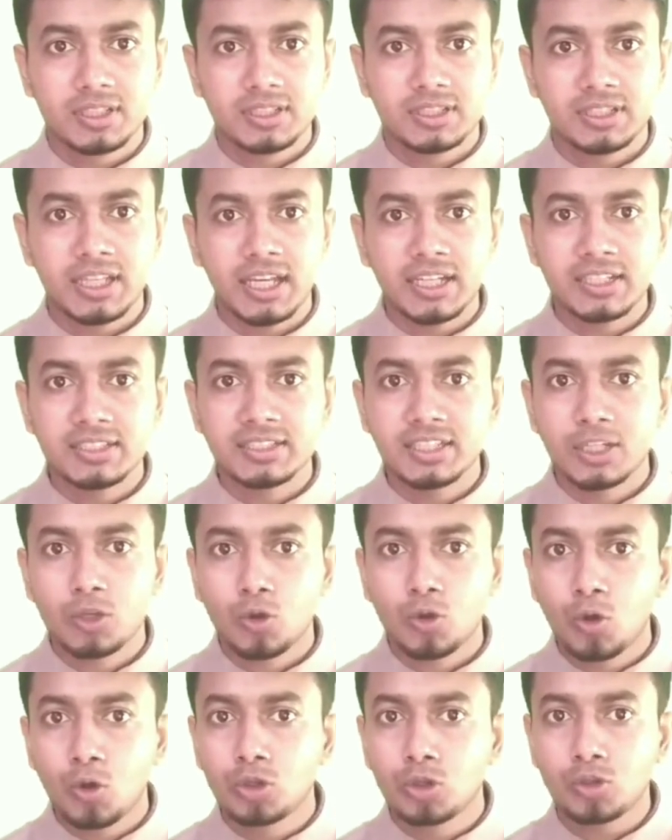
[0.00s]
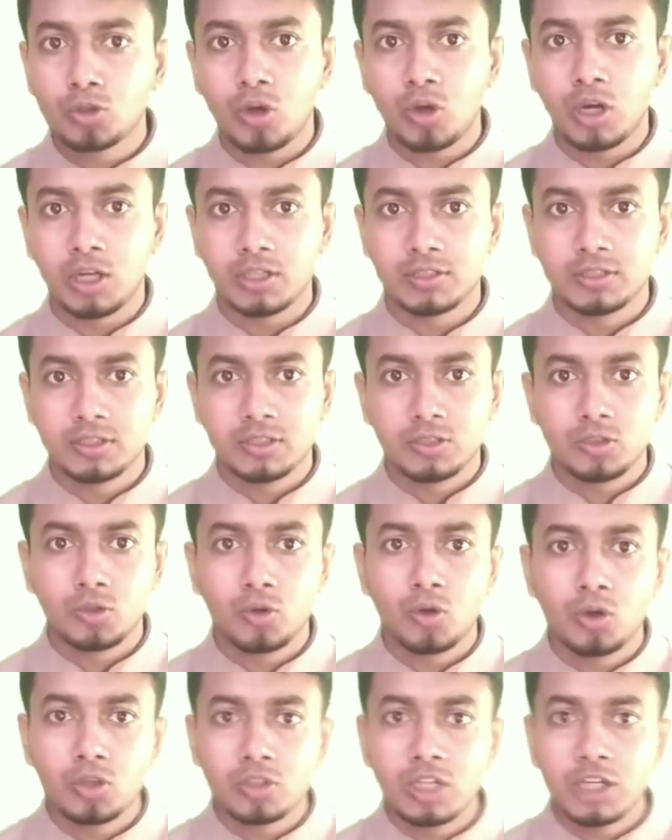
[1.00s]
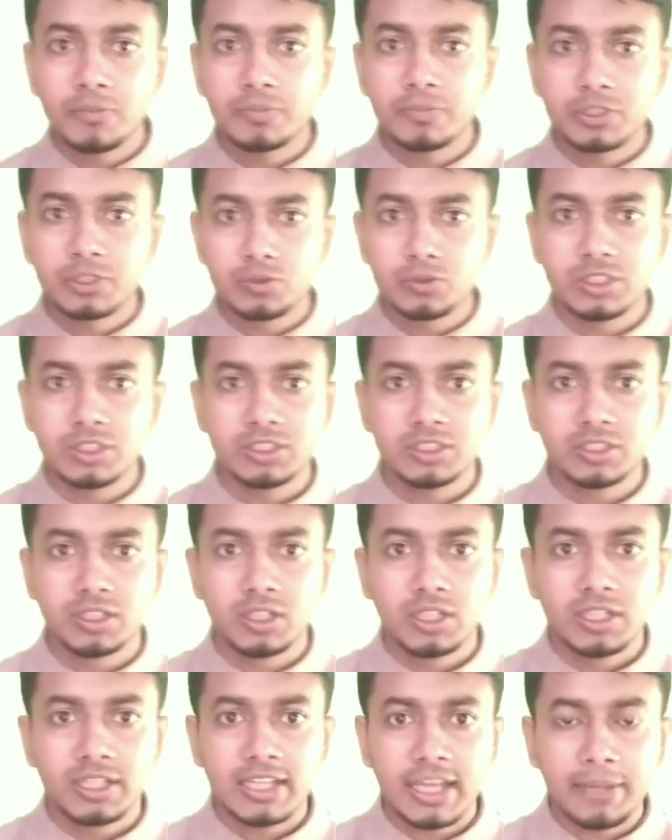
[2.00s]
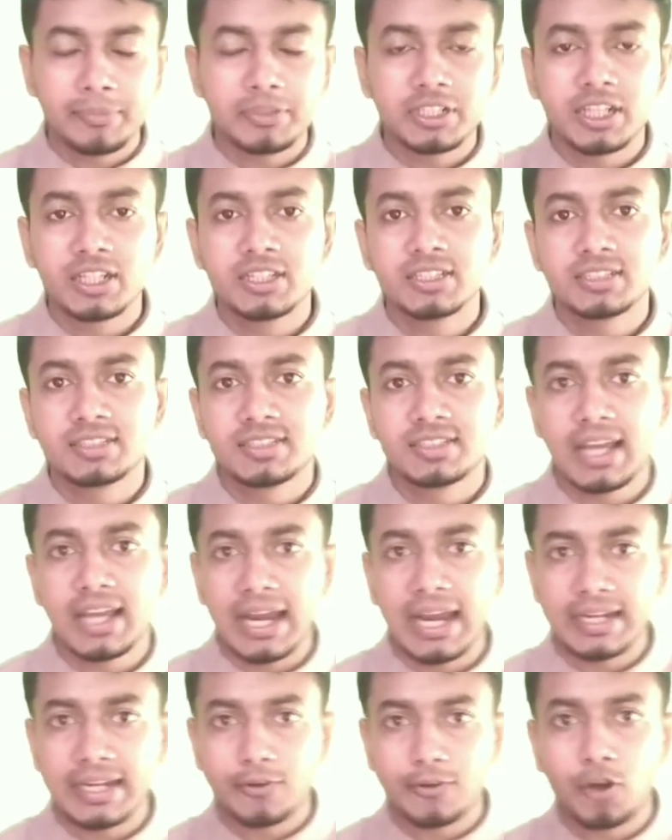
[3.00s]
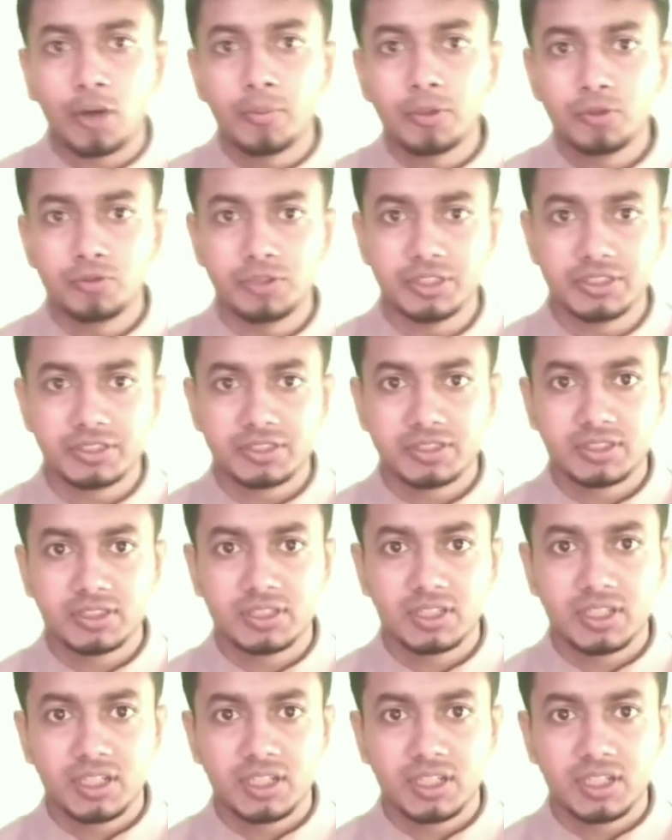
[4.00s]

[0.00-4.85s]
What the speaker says: there is a Cold War between capitalist and communist.